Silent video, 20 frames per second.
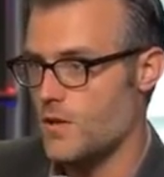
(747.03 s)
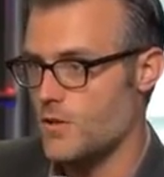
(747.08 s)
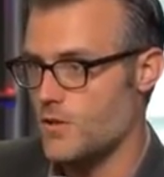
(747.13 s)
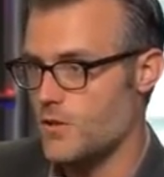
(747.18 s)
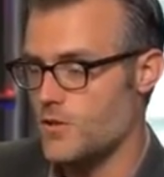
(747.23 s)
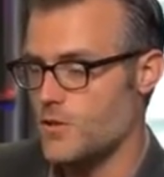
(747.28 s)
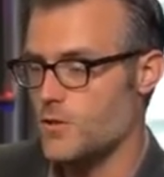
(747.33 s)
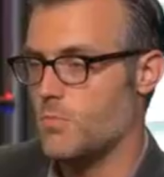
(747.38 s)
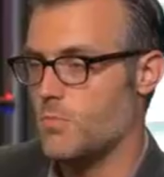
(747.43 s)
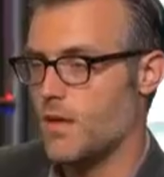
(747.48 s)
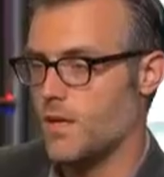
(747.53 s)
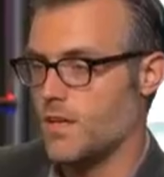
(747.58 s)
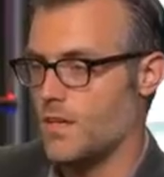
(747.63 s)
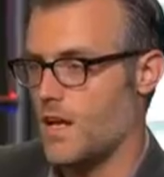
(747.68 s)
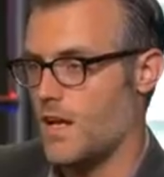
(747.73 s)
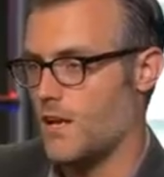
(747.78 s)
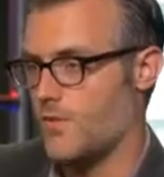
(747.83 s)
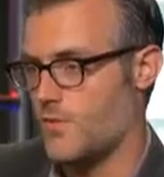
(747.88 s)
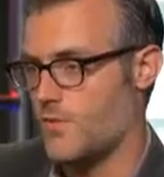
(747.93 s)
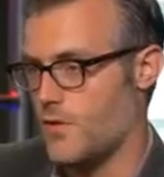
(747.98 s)
Did you bring a
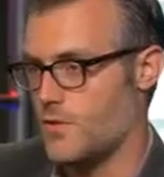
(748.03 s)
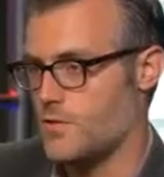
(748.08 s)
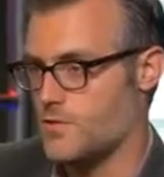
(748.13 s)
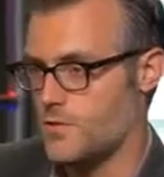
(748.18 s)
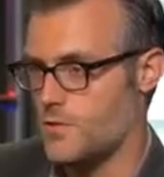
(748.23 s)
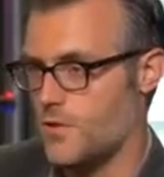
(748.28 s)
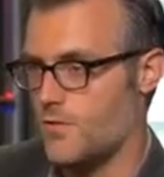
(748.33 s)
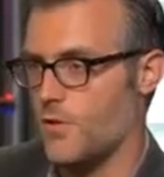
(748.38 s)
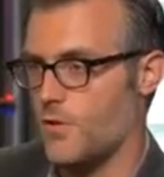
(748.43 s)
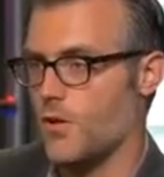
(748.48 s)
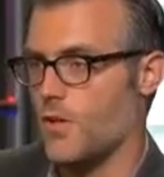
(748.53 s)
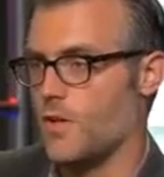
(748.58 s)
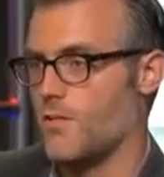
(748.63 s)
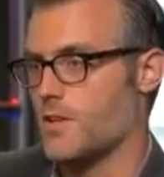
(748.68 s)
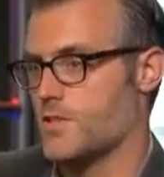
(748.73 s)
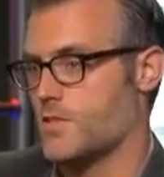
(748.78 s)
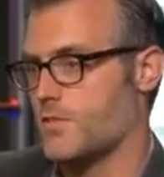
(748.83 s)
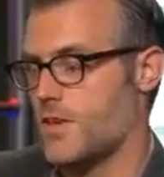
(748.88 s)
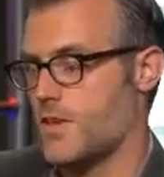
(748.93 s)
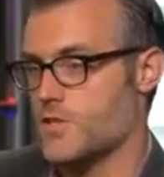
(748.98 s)
lot of those sort of early
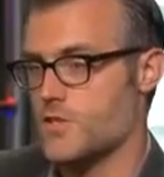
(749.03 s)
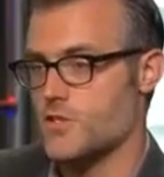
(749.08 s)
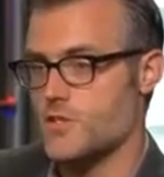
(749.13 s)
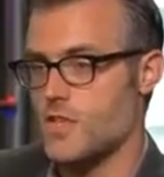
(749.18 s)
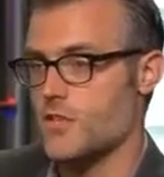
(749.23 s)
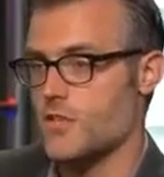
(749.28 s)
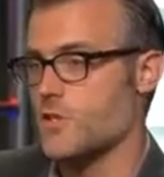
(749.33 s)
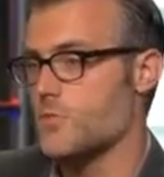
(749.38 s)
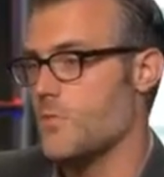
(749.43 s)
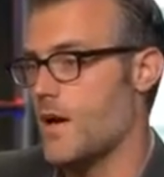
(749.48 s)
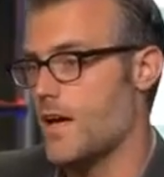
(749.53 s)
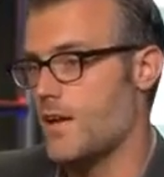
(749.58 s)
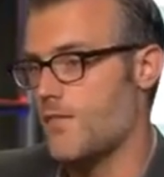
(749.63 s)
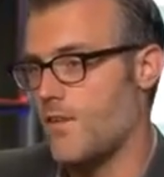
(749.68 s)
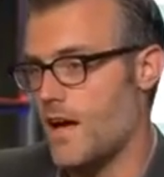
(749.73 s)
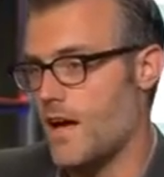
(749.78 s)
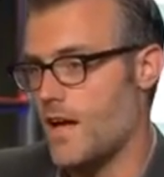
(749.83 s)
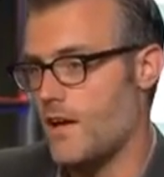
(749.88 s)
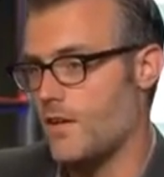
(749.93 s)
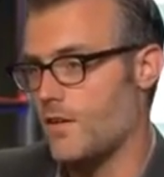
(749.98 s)
reservations that you may have
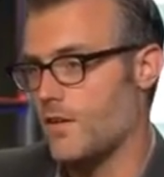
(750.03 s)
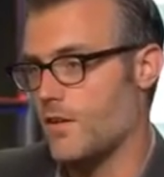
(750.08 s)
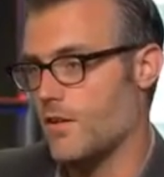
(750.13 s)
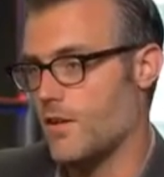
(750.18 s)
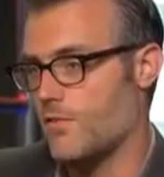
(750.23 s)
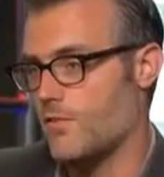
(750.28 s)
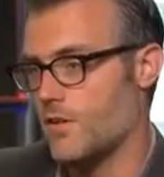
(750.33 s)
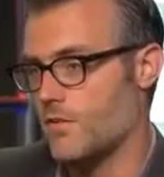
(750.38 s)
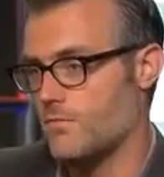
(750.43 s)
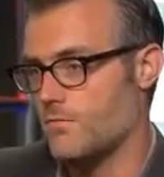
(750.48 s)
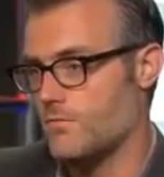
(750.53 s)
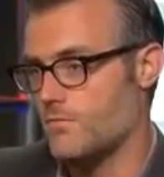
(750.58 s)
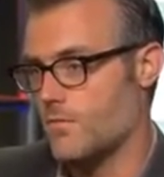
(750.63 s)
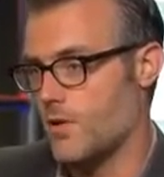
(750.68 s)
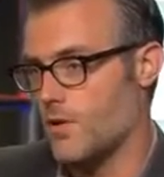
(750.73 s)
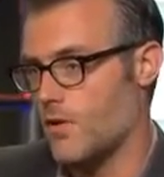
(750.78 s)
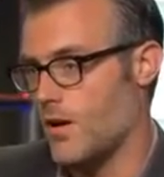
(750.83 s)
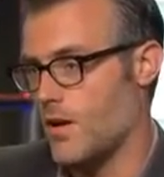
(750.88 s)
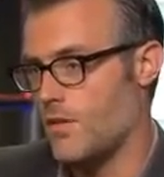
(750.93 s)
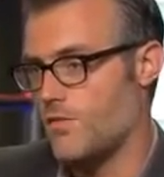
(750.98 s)
had or
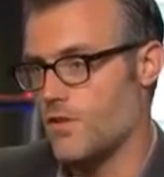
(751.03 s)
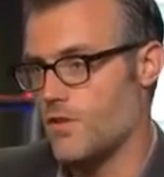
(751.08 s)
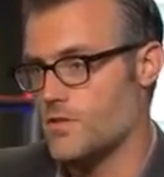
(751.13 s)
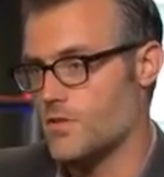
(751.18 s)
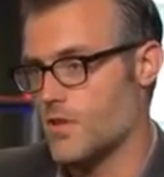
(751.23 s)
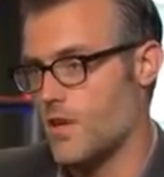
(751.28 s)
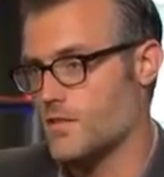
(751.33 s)
any of those